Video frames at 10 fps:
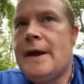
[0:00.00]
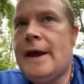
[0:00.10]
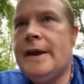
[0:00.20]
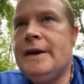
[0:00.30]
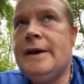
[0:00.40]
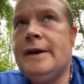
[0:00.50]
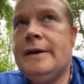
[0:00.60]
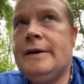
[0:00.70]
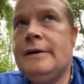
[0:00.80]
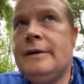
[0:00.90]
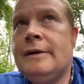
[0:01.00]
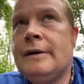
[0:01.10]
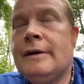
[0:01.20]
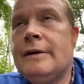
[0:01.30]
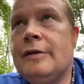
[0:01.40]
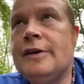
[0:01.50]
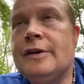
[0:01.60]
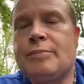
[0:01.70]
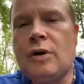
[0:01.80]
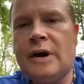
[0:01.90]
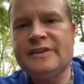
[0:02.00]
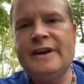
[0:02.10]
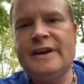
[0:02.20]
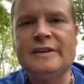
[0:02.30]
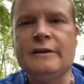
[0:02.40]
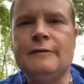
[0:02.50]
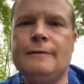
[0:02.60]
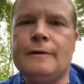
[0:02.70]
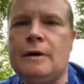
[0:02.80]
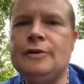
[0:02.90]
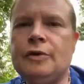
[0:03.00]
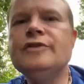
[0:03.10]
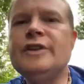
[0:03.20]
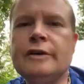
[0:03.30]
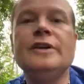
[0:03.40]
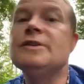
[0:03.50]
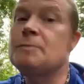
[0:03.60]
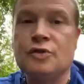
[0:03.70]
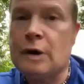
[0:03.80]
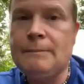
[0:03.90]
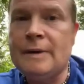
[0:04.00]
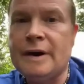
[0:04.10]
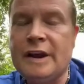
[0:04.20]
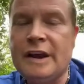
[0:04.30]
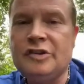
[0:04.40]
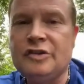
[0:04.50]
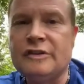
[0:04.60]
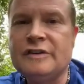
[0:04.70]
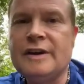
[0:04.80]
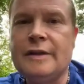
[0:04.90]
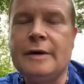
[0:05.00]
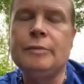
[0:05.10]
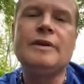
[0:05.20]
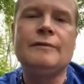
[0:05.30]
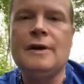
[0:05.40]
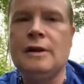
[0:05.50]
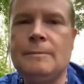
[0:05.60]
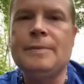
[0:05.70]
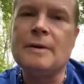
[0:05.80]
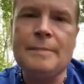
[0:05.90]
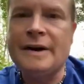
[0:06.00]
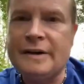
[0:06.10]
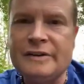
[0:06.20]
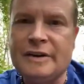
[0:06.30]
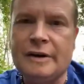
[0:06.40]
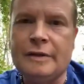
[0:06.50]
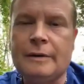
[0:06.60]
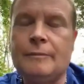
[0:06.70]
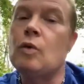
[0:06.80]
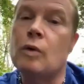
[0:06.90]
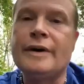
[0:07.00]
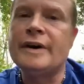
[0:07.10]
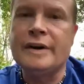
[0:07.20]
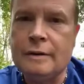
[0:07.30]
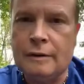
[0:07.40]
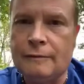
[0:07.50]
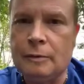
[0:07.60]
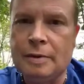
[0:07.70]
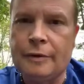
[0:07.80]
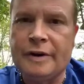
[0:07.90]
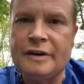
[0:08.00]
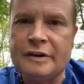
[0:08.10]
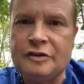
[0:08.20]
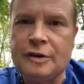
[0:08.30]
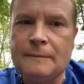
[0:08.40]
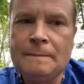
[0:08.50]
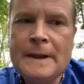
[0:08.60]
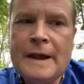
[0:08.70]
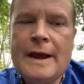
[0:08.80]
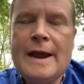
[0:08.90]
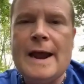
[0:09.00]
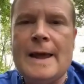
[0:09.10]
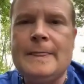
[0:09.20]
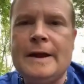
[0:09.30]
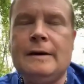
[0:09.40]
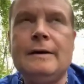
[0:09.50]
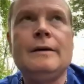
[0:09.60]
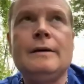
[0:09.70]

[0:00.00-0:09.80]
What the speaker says: and in the process of using these prescribed medications, they would develop a dependency on them or a full blown addiction. And then